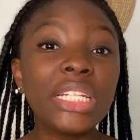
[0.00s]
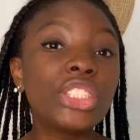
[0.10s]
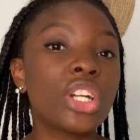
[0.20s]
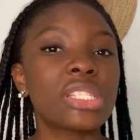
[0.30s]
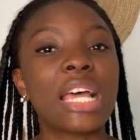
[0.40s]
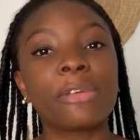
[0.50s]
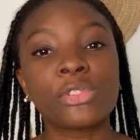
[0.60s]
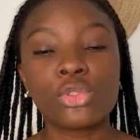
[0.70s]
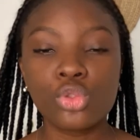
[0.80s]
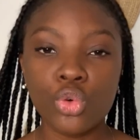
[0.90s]
just have to
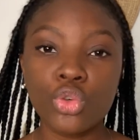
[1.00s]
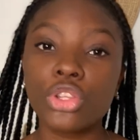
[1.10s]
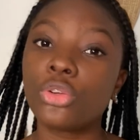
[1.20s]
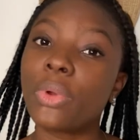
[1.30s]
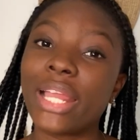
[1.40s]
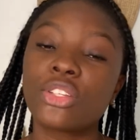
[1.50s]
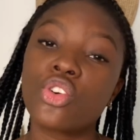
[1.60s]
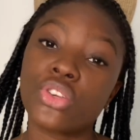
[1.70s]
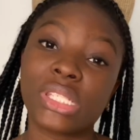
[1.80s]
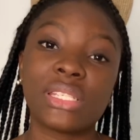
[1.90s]
know the right
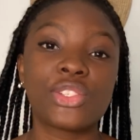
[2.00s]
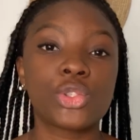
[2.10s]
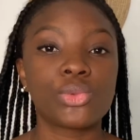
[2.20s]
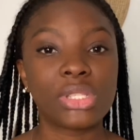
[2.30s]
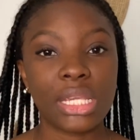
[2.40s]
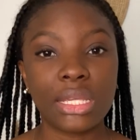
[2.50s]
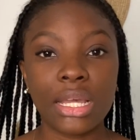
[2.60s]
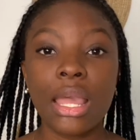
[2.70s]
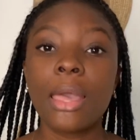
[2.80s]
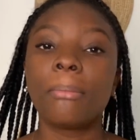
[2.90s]
courses to take
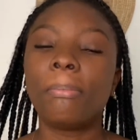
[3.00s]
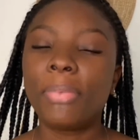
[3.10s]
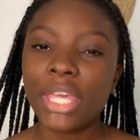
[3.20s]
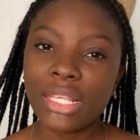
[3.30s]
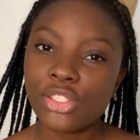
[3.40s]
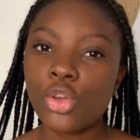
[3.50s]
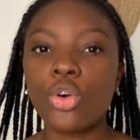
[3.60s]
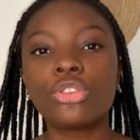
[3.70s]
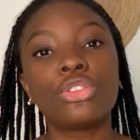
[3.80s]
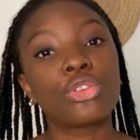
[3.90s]
based
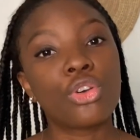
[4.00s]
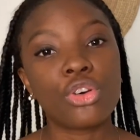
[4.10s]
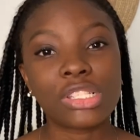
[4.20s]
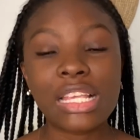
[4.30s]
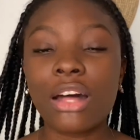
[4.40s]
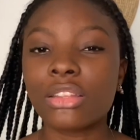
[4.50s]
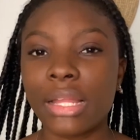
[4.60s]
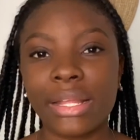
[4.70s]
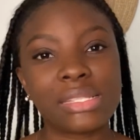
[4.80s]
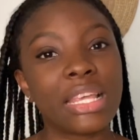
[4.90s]
on the course
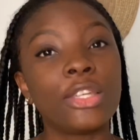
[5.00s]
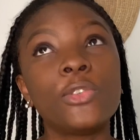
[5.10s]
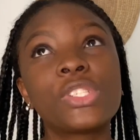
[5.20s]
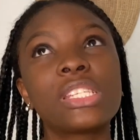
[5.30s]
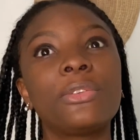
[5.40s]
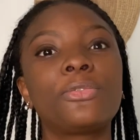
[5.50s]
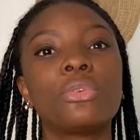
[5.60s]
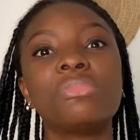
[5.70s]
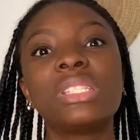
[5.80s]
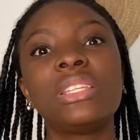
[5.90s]
outlines that you've seen
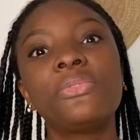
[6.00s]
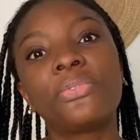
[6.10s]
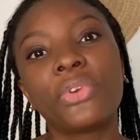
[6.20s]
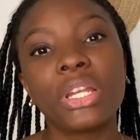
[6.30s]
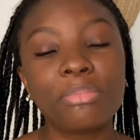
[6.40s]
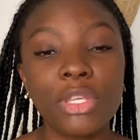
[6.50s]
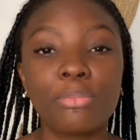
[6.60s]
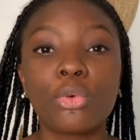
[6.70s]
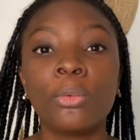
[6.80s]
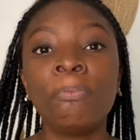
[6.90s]
from different
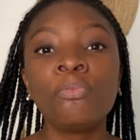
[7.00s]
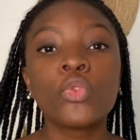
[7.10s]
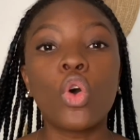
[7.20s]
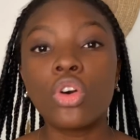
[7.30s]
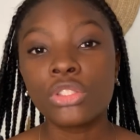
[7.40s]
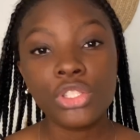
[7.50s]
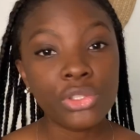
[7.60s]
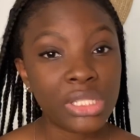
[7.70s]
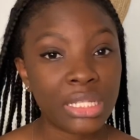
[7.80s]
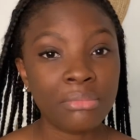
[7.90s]
people on
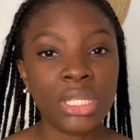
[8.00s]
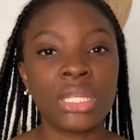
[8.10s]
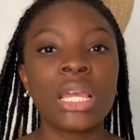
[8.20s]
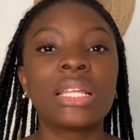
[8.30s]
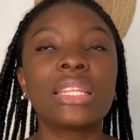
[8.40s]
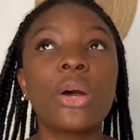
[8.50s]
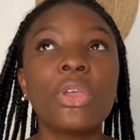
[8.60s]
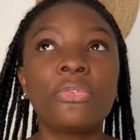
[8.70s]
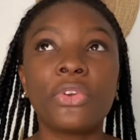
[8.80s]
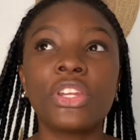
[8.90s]
Udemy. Now,
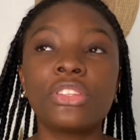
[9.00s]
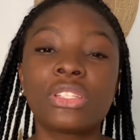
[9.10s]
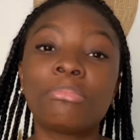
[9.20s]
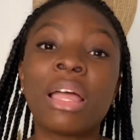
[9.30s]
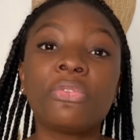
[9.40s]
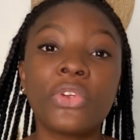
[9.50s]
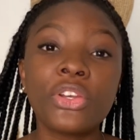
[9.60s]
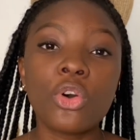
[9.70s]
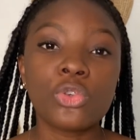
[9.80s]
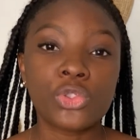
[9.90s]
my friend
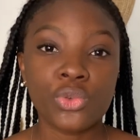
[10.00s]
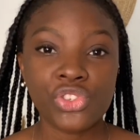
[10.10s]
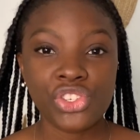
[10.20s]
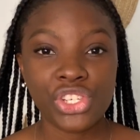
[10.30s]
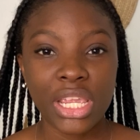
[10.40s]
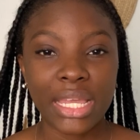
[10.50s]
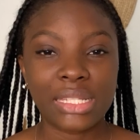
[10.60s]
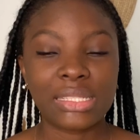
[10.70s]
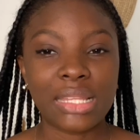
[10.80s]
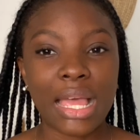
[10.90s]
also shared
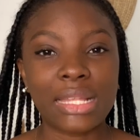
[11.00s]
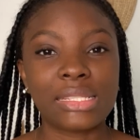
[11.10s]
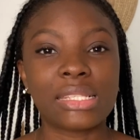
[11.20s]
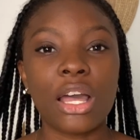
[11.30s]
that